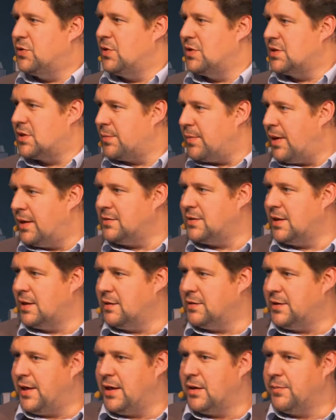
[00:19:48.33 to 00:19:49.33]
to a
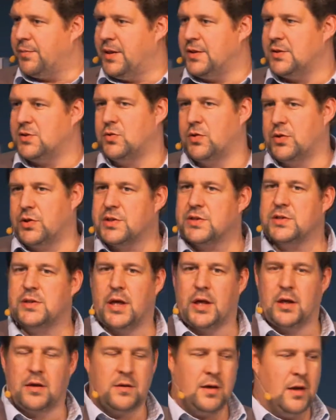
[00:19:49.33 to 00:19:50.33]
semantical database to
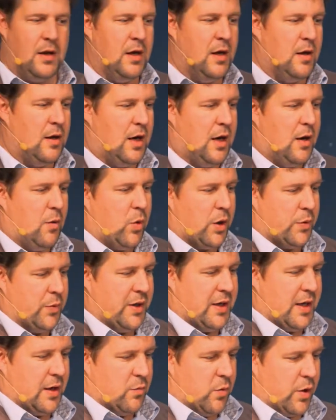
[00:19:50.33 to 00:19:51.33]
understand what we
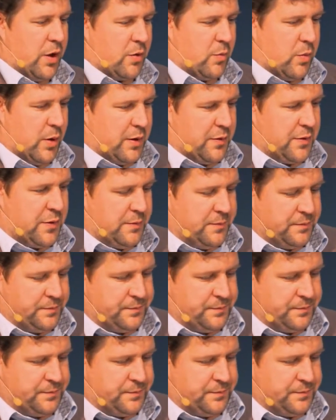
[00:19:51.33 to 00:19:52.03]
can work with.